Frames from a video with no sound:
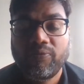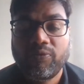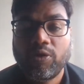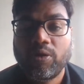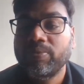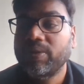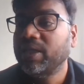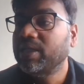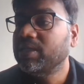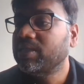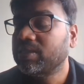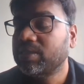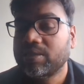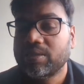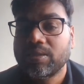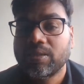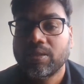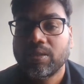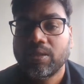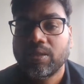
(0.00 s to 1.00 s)
from
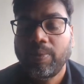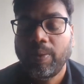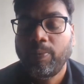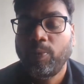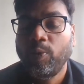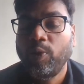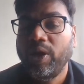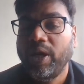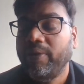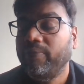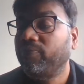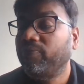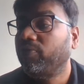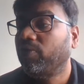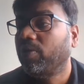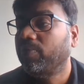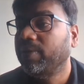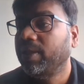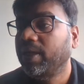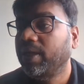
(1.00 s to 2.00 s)
this people name
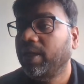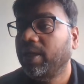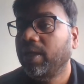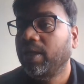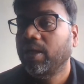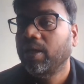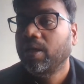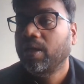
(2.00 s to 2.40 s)
from the